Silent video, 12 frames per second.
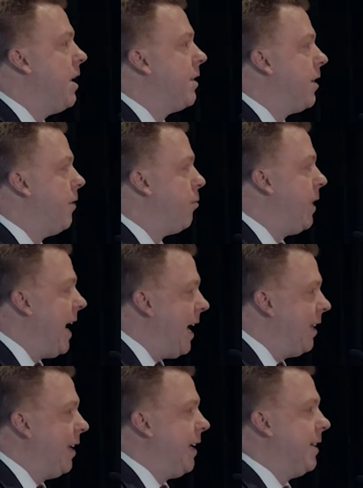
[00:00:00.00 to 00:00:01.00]
The
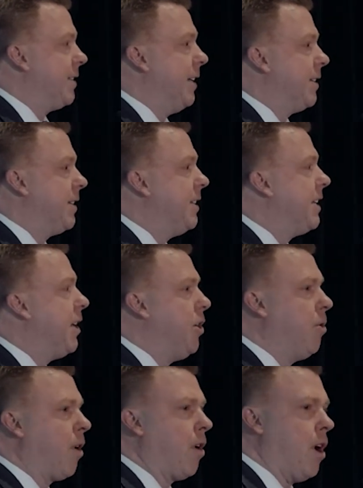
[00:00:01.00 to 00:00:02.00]
reality is this, is that
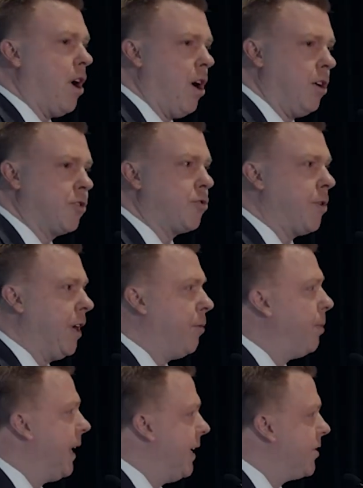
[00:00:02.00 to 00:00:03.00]
you are all
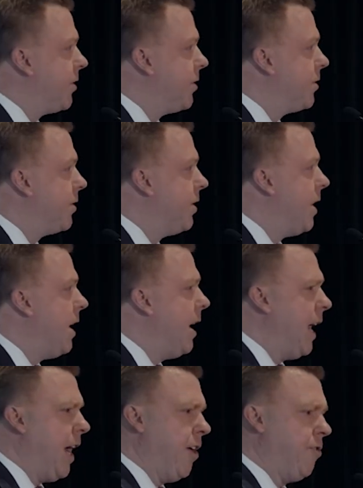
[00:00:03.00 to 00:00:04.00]
trailblazers.
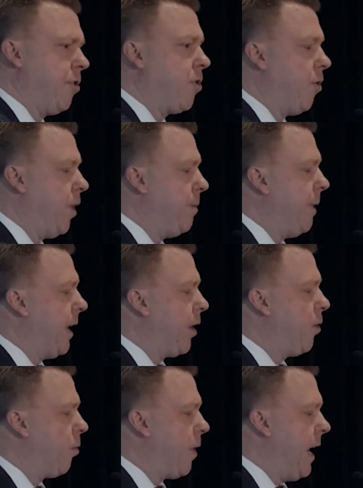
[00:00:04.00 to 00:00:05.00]
Andrew Coyne made a
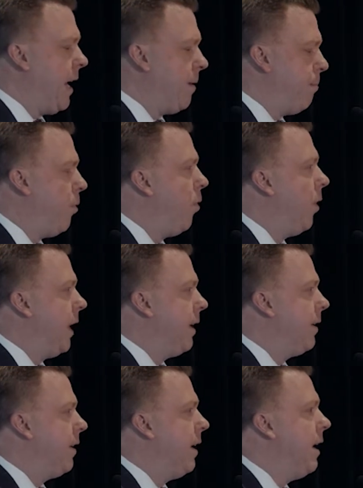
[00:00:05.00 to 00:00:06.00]
great
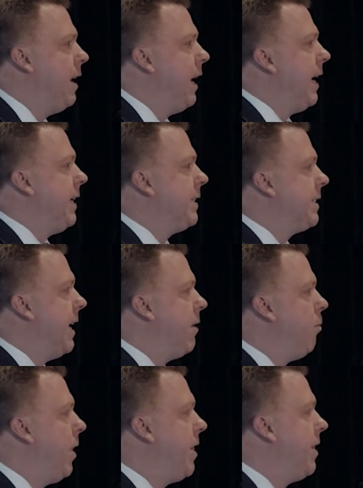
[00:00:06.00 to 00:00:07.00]
point, and he said,
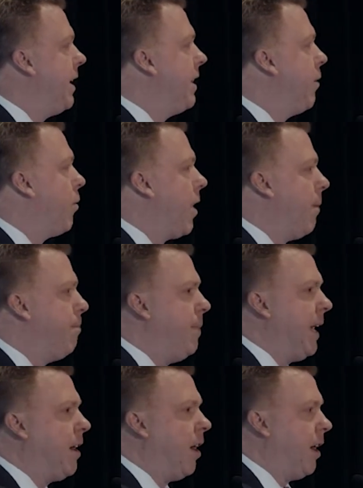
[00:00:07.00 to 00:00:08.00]
one thing that we're not
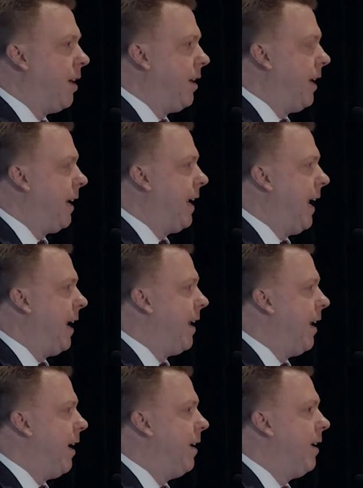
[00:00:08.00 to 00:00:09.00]
big on in
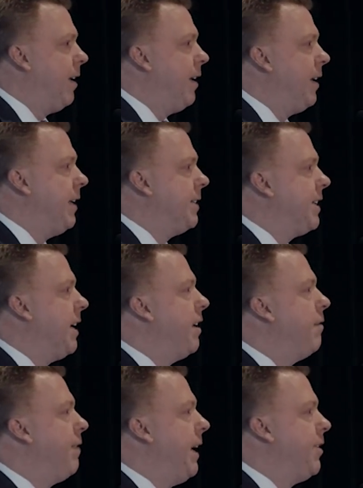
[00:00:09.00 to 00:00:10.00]
Canada is
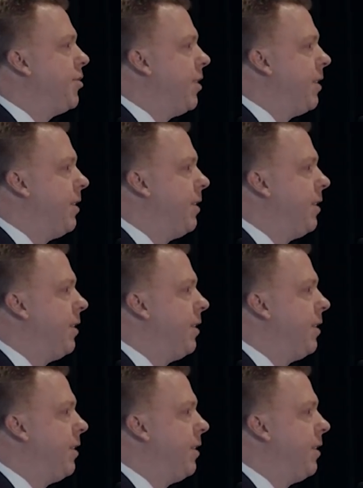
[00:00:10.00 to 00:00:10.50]
innovation.